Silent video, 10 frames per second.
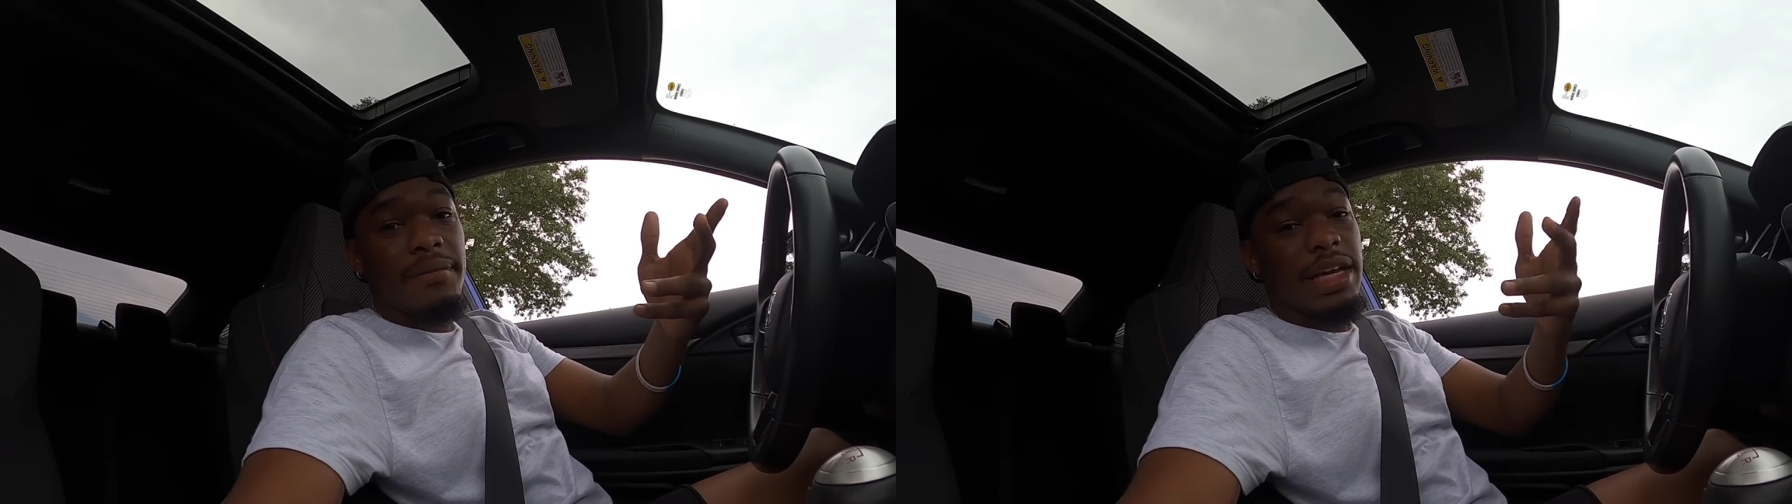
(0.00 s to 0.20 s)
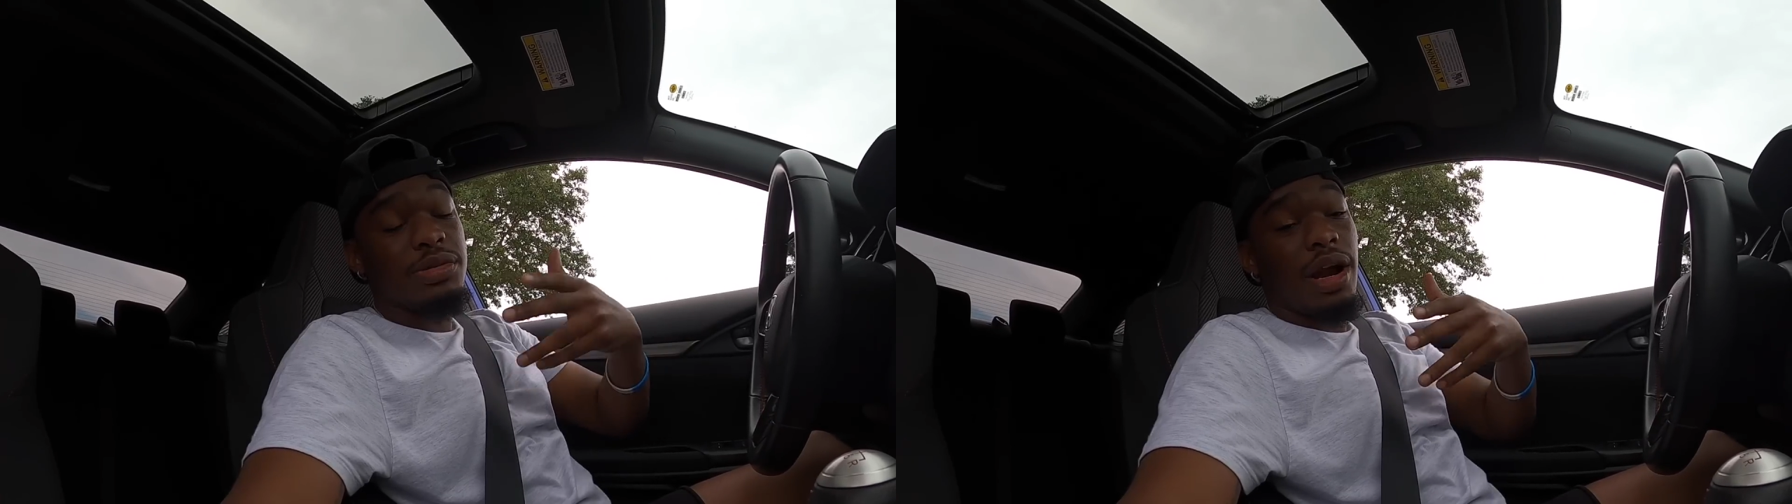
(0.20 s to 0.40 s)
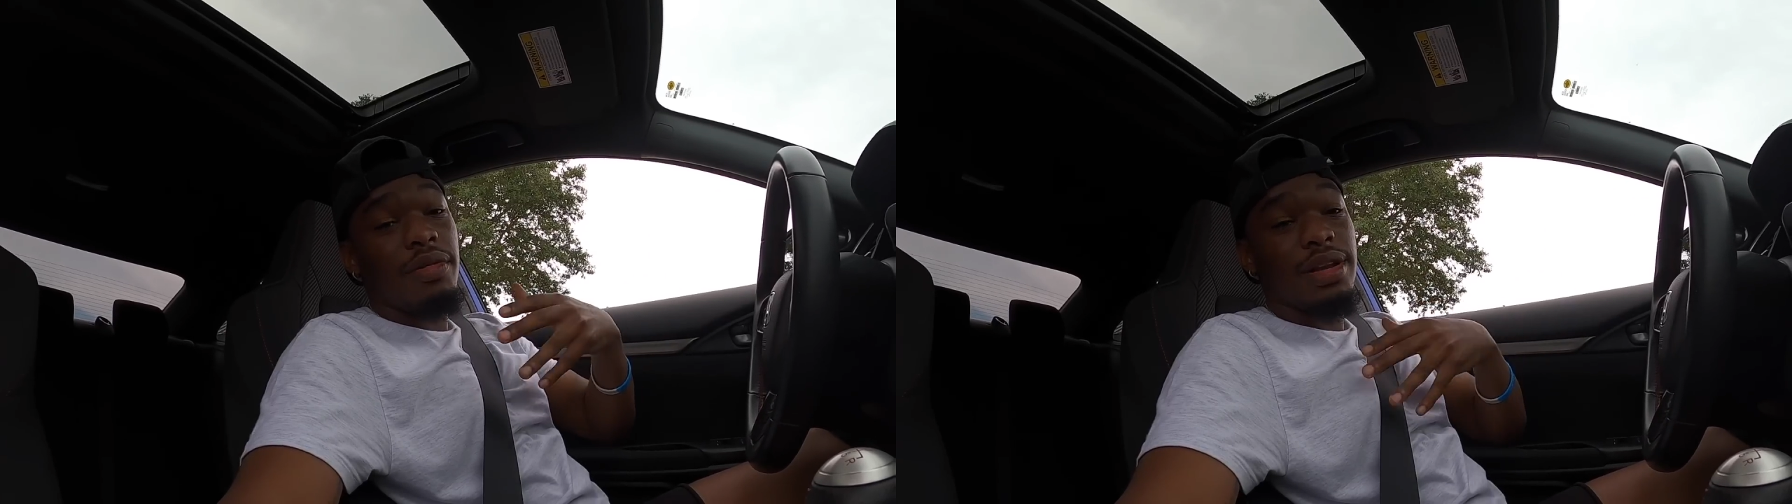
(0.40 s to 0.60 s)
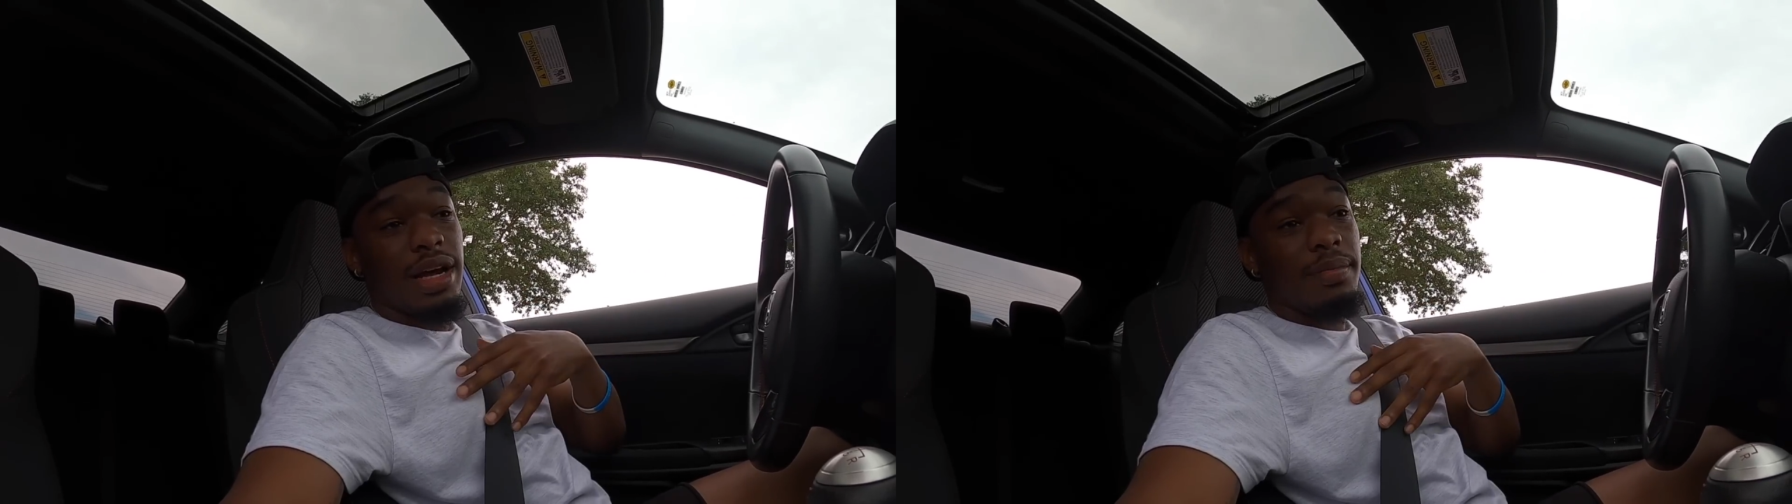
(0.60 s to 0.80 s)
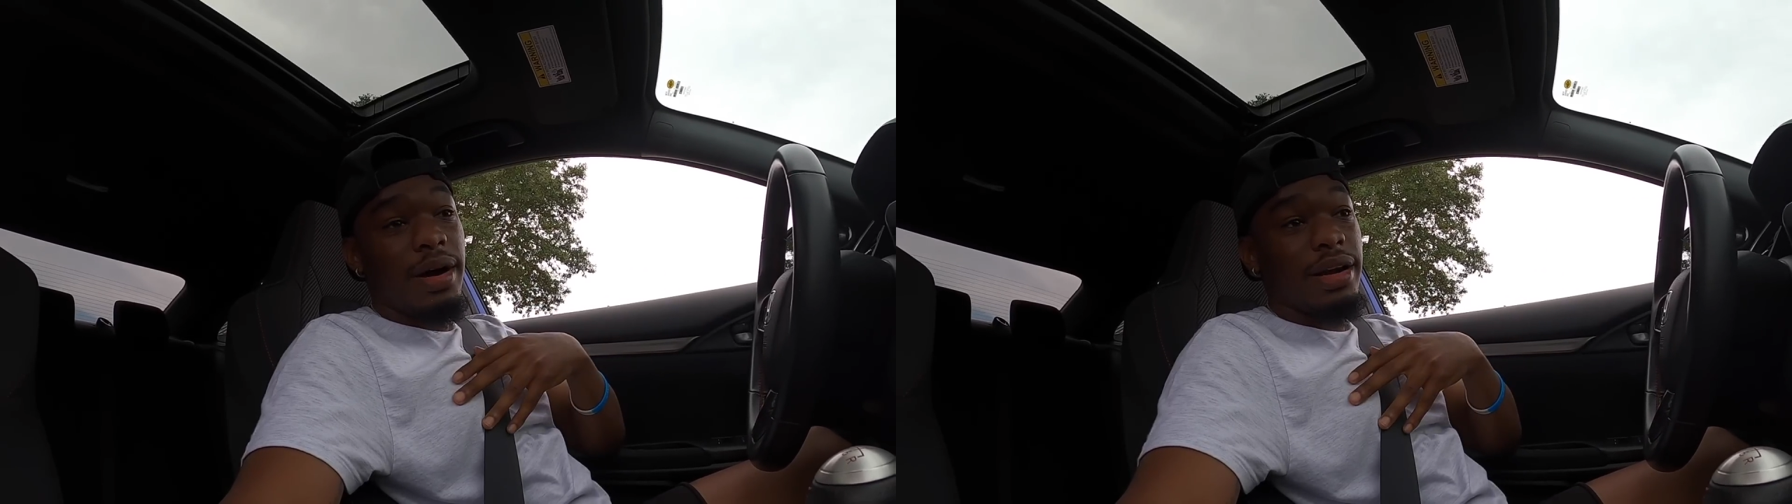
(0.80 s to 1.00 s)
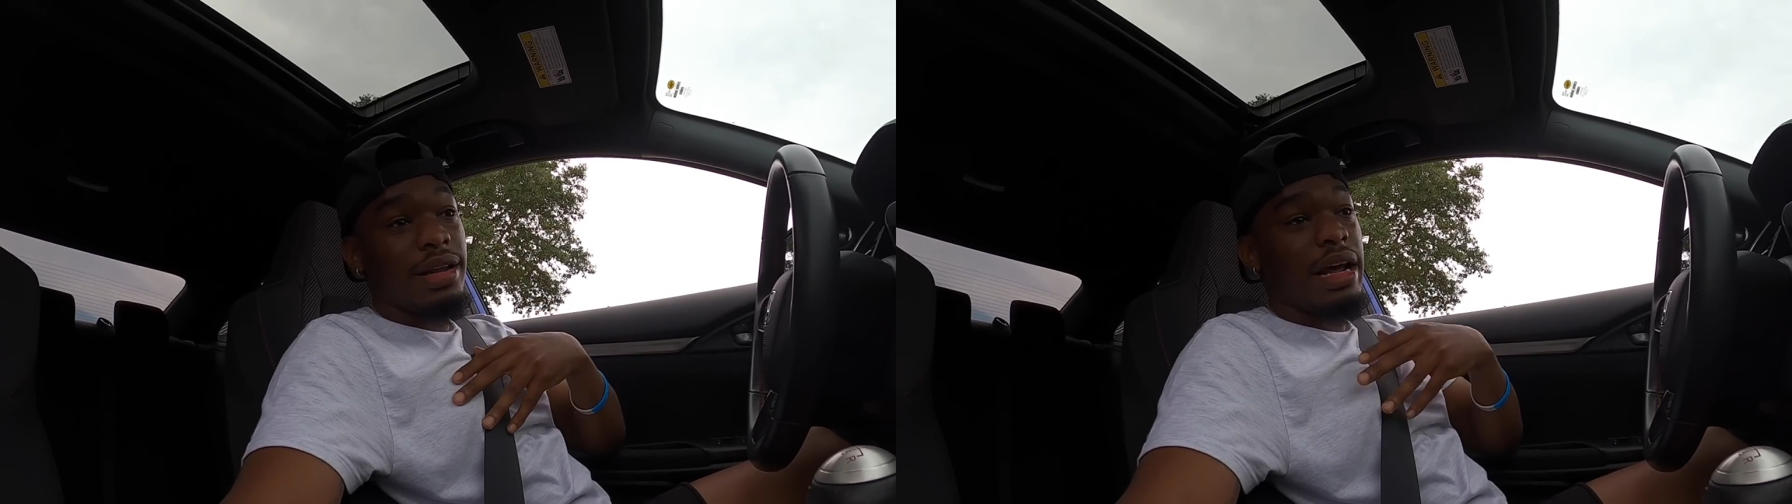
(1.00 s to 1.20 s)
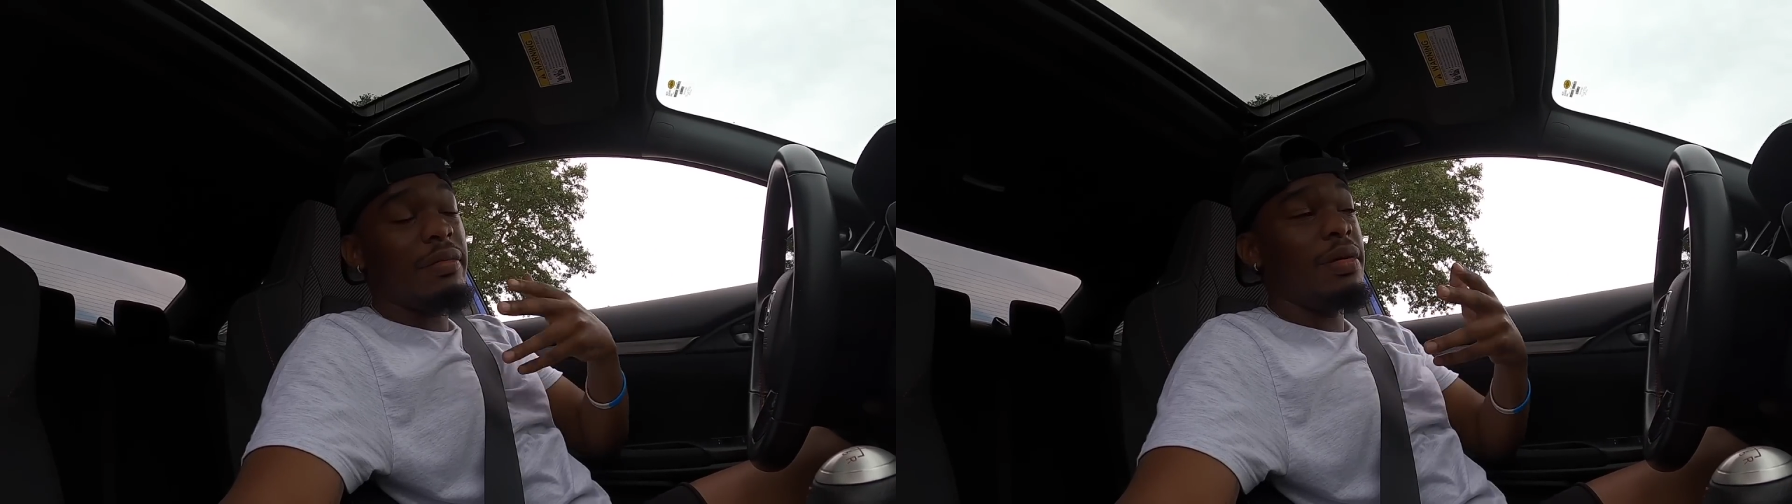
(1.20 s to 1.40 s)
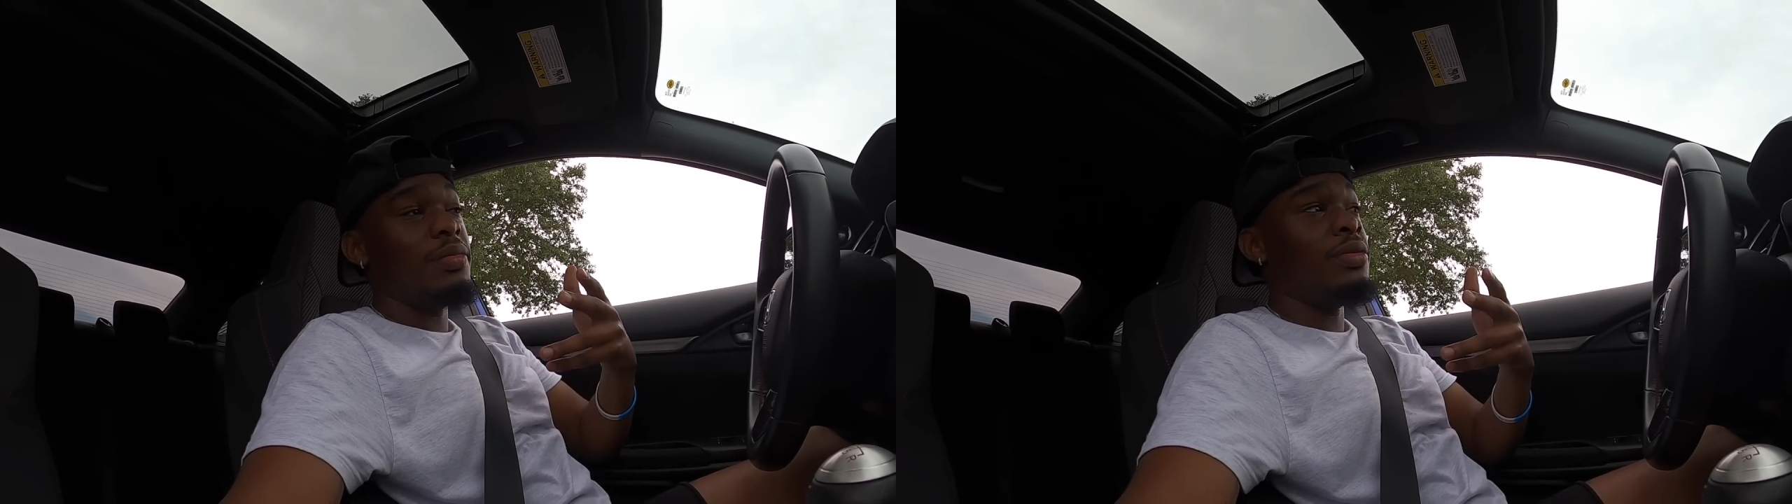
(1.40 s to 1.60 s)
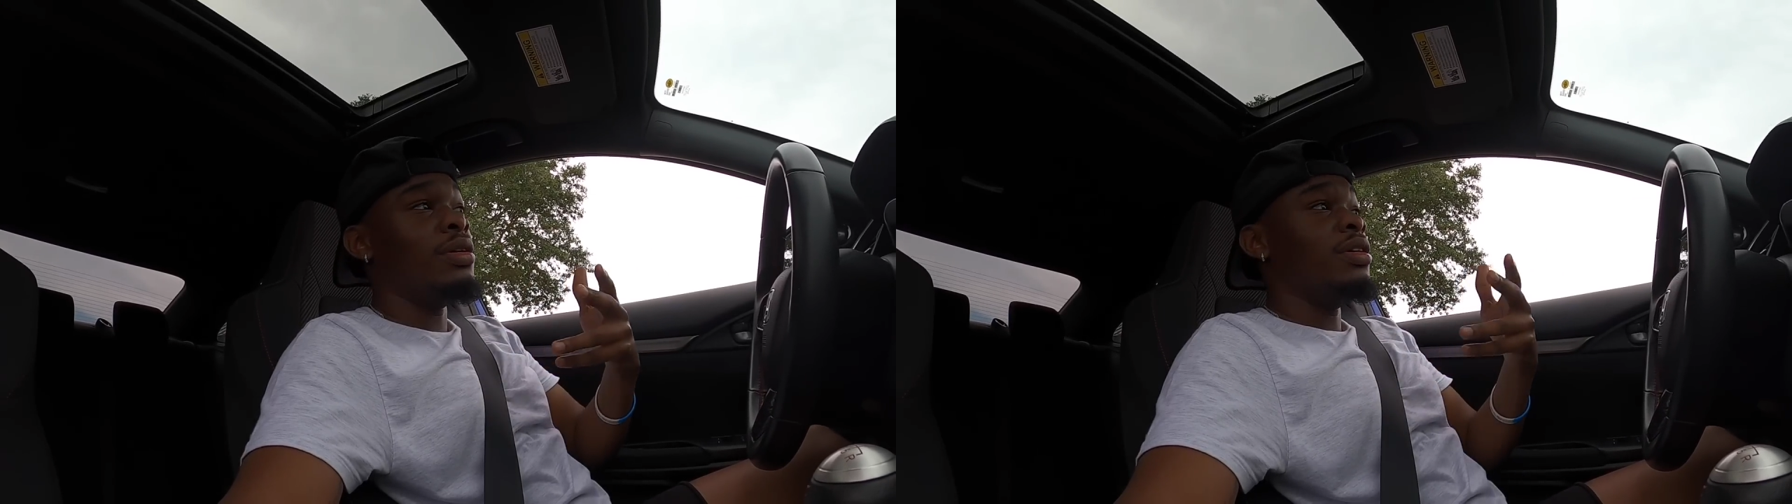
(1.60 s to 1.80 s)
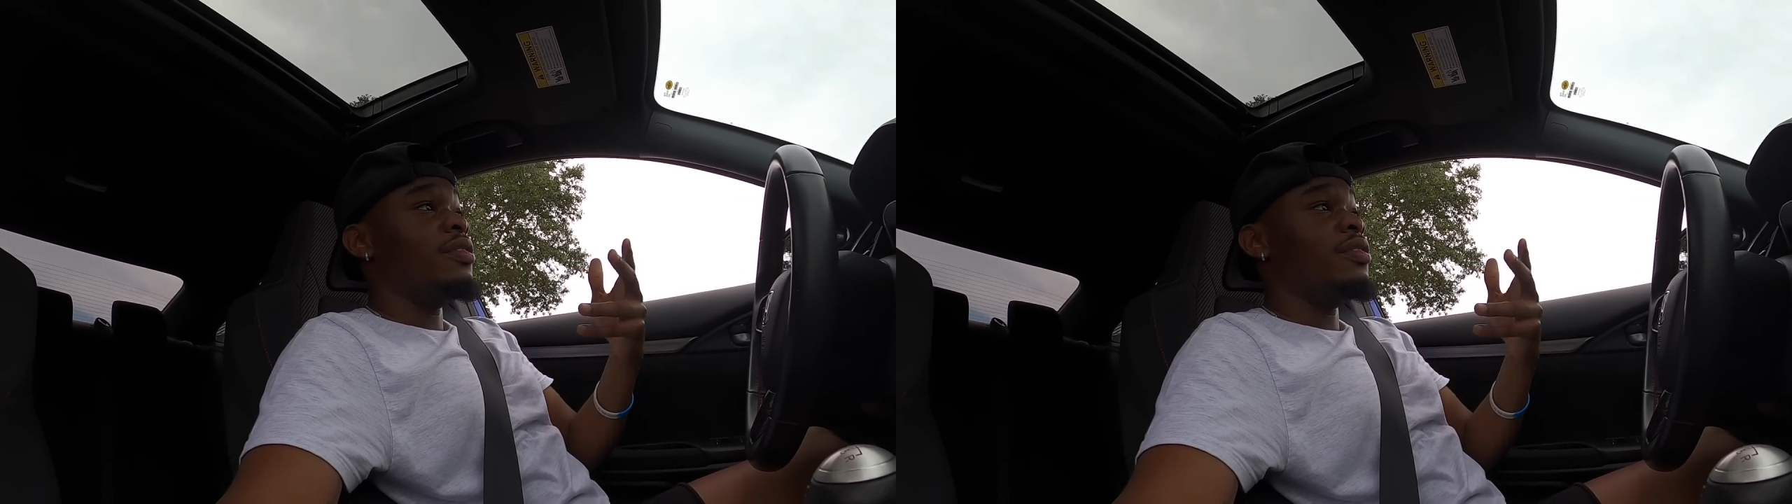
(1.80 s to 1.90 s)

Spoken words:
That's what I really like about it. A lot of people